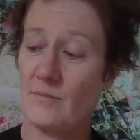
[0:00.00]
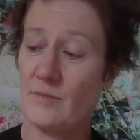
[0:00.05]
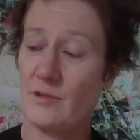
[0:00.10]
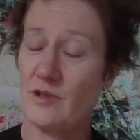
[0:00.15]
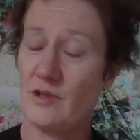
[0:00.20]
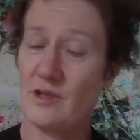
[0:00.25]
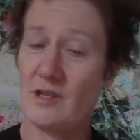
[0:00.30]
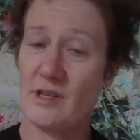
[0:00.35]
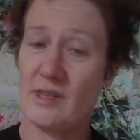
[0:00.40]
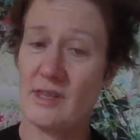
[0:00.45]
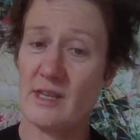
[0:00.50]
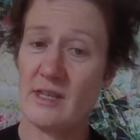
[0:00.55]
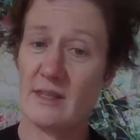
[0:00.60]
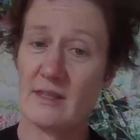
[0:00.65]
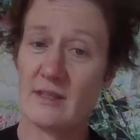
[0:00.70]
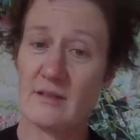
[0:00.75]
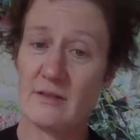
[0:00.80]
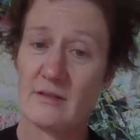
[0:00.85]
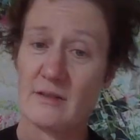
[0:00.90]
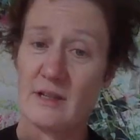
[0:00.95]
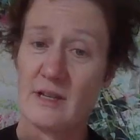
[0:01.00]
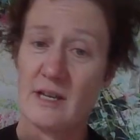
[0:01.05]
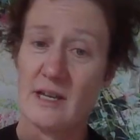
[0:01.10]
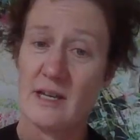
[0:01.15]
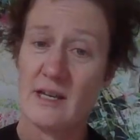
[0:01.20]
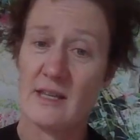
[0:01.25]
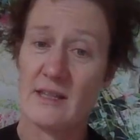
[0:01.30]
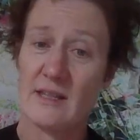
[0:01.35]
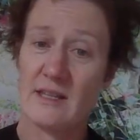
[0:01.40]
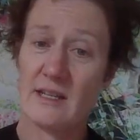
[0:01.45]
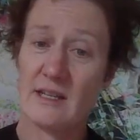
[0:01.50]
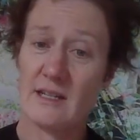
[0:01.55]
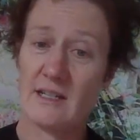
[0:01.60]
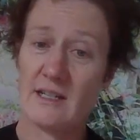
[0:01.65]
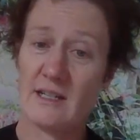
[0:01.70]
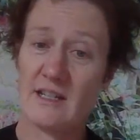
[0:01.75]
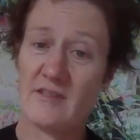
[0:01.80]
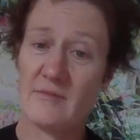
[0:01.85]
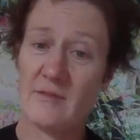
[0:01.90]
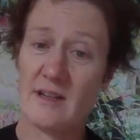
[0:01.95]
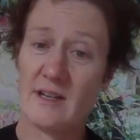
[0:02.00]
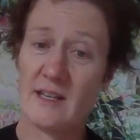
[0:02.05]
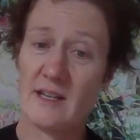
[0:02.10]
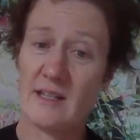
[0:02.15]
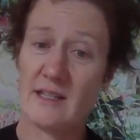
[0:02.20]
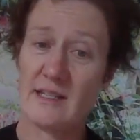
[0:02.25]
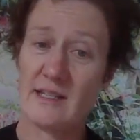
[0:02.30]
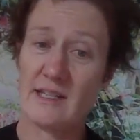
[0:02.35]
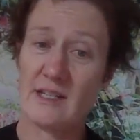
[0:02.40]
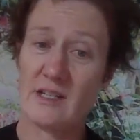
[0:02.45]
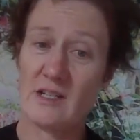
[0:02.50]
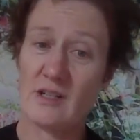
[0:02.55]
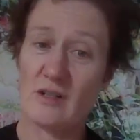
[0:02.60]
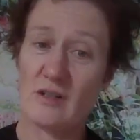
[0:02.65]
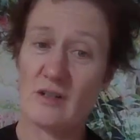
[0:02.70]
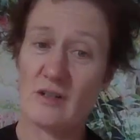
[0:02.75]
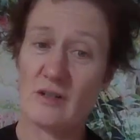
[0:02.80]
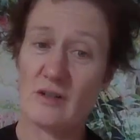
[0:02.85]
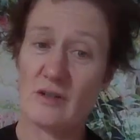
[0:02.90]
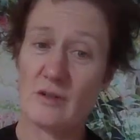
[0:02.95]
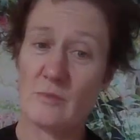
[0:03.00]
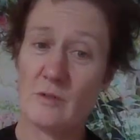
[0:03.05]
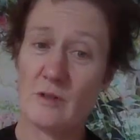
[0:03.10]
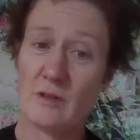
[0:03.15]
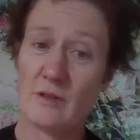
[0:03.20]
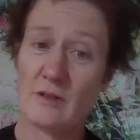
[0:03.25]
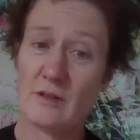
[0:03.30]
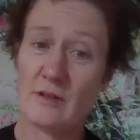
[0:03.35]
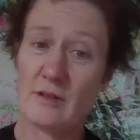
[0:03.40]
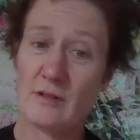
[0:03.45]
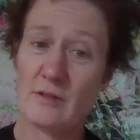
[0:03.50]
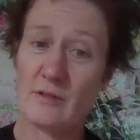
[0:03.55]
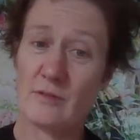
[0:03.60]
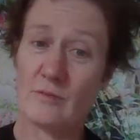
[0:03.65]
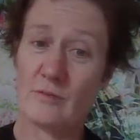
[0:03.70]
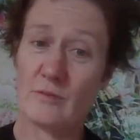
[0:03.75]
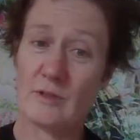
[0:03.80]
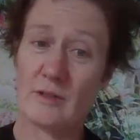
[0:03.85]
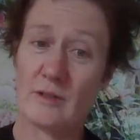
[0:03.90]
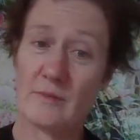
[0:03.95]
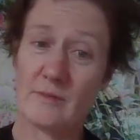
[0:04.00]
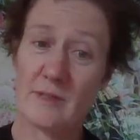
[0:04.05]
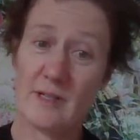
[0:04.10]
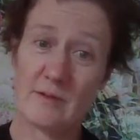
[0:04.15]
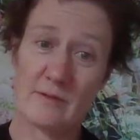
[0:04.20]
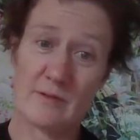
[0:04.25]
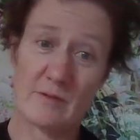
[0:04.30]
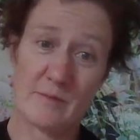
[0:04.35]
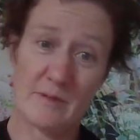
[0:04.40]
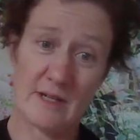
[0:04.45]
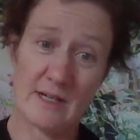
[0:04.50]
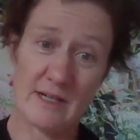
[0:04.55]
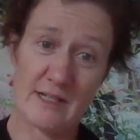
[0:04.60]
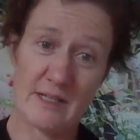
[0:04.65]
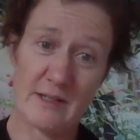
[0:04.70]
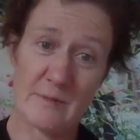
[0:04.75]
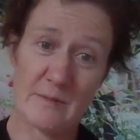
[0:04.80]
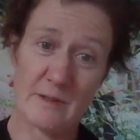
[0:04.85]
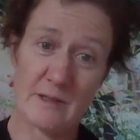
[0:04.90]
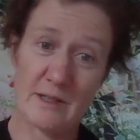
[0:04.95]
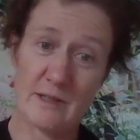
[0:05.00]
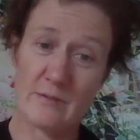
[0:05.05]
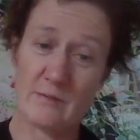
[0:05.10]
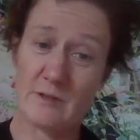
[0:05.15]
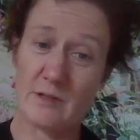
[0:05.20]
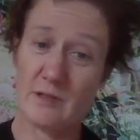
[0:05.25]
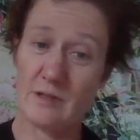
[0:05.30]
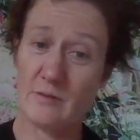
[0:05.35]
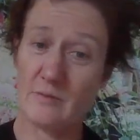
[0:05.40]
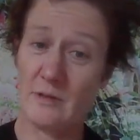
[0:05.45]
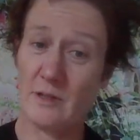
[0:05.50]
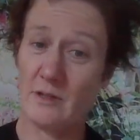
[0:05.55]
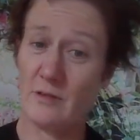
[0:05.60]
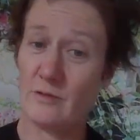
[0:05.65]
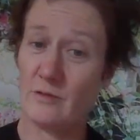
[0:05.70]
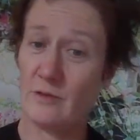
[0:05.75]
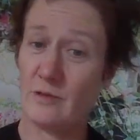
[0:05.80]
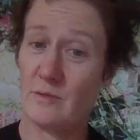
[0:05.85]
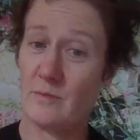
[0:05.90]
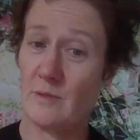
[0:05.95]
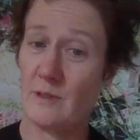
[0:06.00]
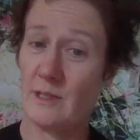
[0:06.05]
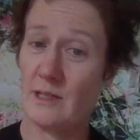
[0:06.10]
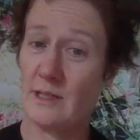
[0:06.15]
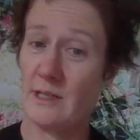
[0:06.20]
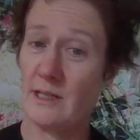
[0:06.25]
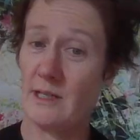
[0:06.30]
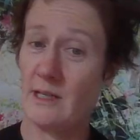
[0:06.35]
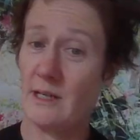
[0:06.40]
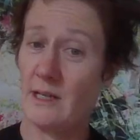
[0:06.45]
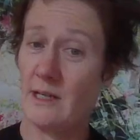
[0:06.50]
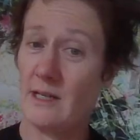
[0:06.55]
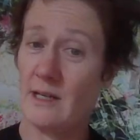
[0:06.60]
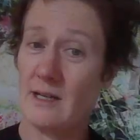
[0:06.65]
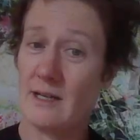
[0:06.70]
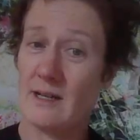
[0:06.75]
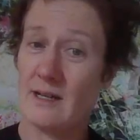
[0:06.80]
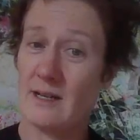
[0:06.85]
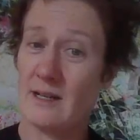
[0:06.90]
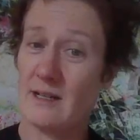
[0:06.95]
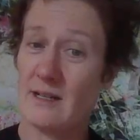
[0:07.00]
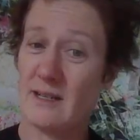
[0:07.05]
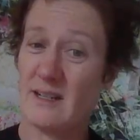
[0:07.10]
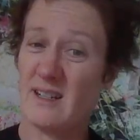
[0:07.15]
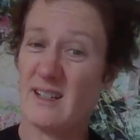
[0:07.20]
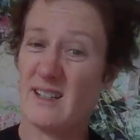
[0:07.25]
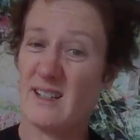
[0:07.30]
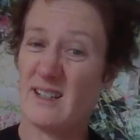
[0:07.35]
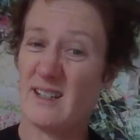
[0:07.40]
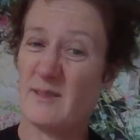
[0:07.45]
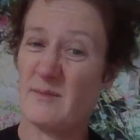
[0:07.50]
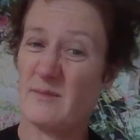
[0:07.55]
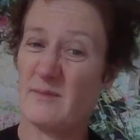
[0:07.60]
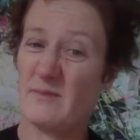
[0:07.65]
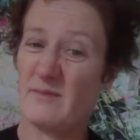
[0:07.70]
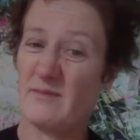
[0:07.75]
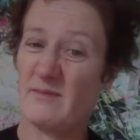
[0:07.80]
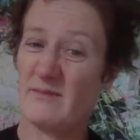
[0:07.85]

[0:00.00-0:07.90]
which I think they're going to give me another session on it tomorrow when I'm there with my husband, which will be good. But the